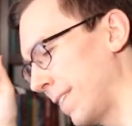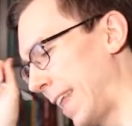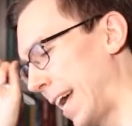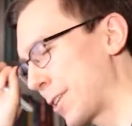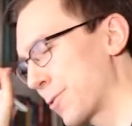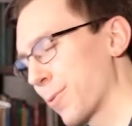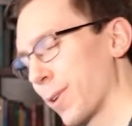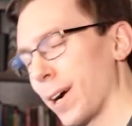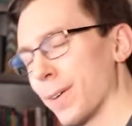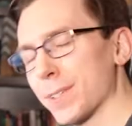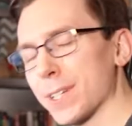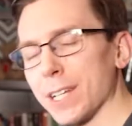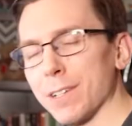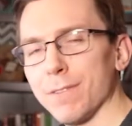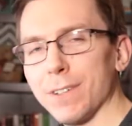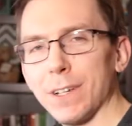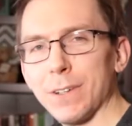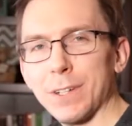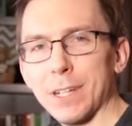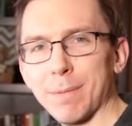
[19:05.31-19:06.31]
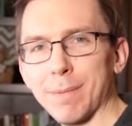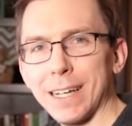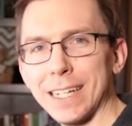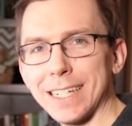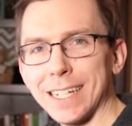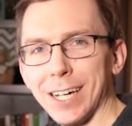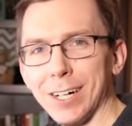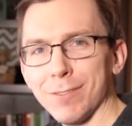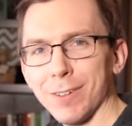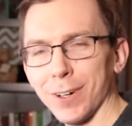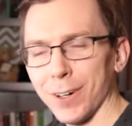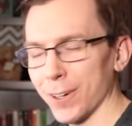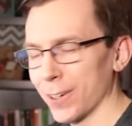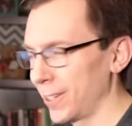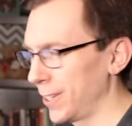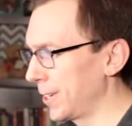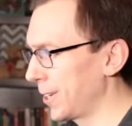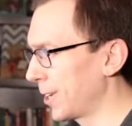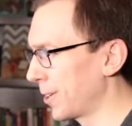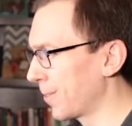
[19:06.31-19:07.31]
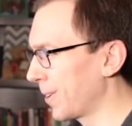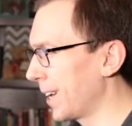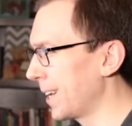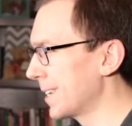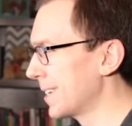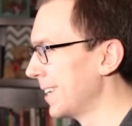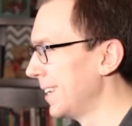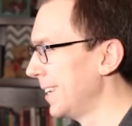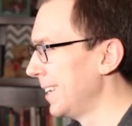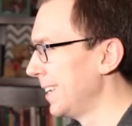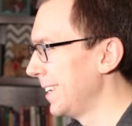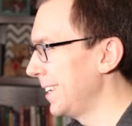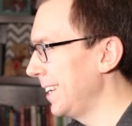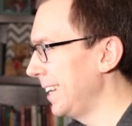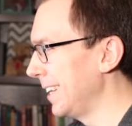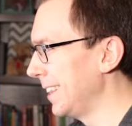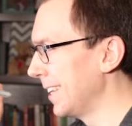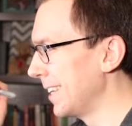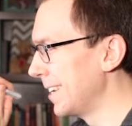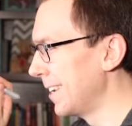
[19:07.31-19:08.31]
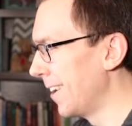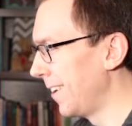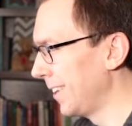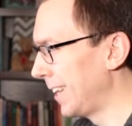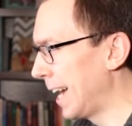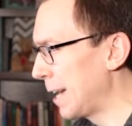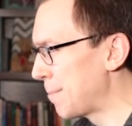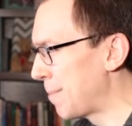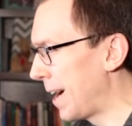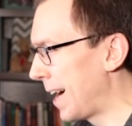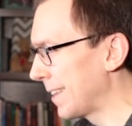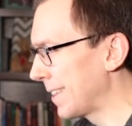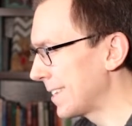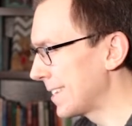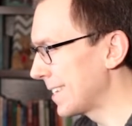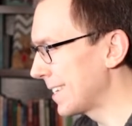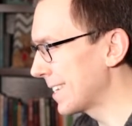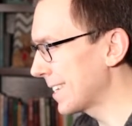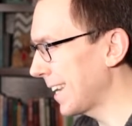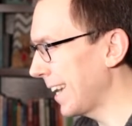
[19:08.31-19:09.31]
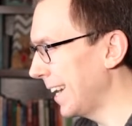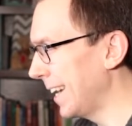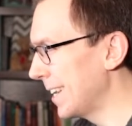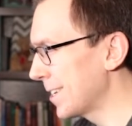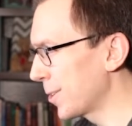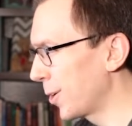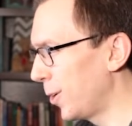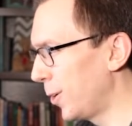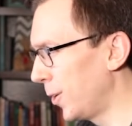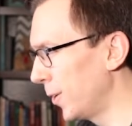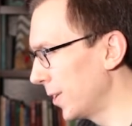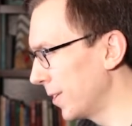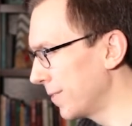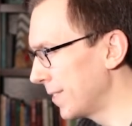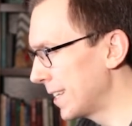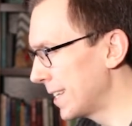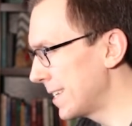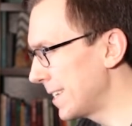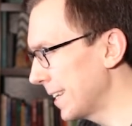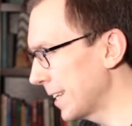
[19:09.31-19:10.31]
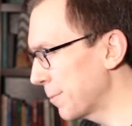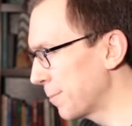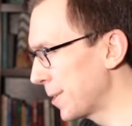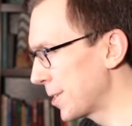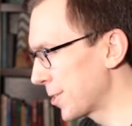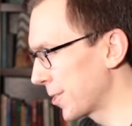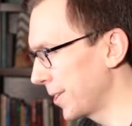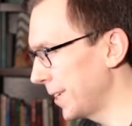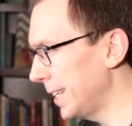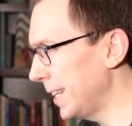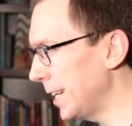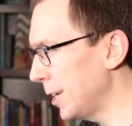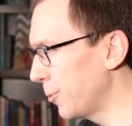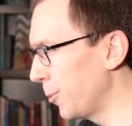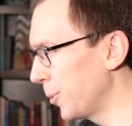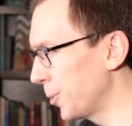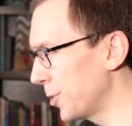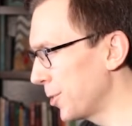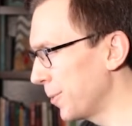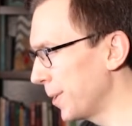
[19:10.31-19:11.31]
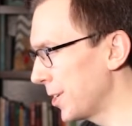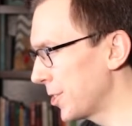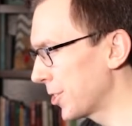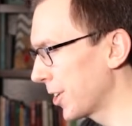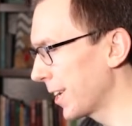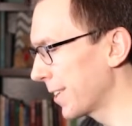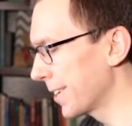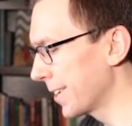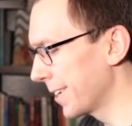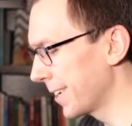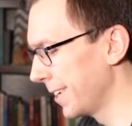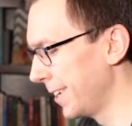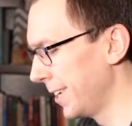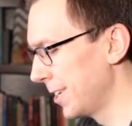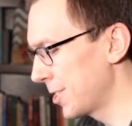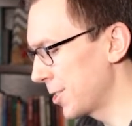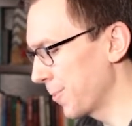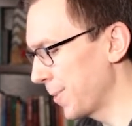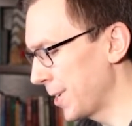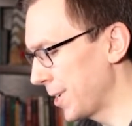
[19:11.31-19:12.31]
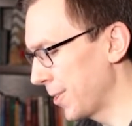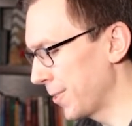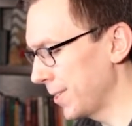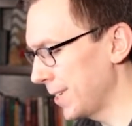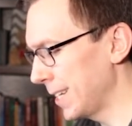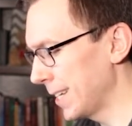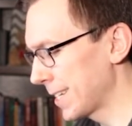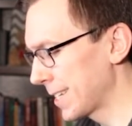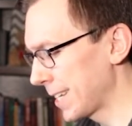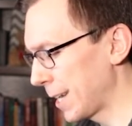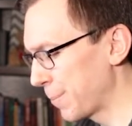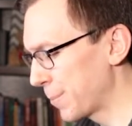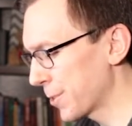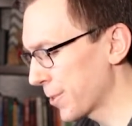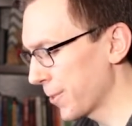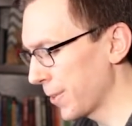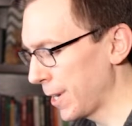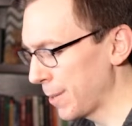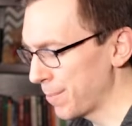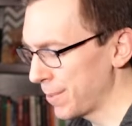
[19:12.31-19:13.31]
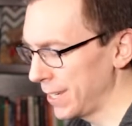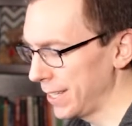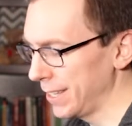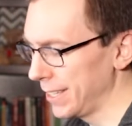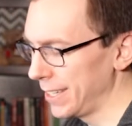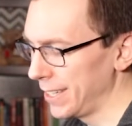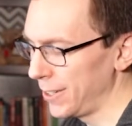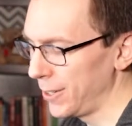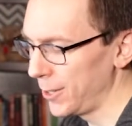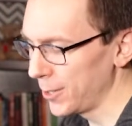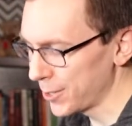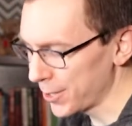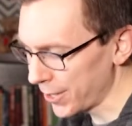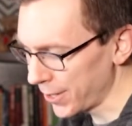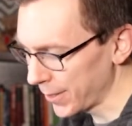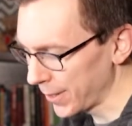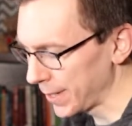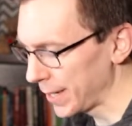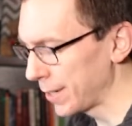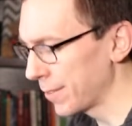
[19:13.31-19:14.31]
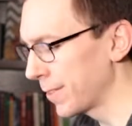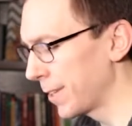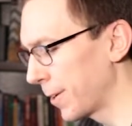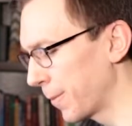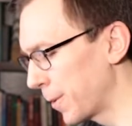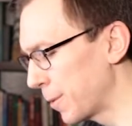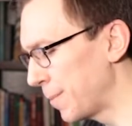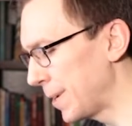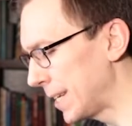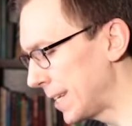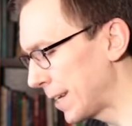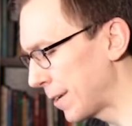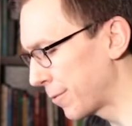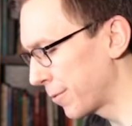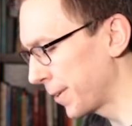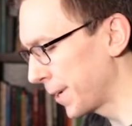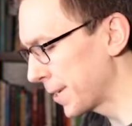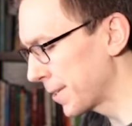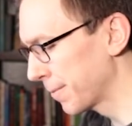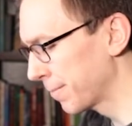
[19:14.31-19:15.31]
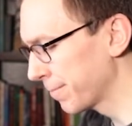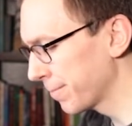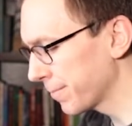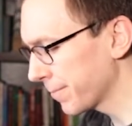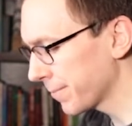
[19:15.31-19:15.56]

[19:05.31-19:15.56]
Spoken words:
That's where I was confusing myself earlier, right? In the null hypothesis case, all of the sigmas are equal to each other, so we don't need a subscript. In the alternative, they would be different.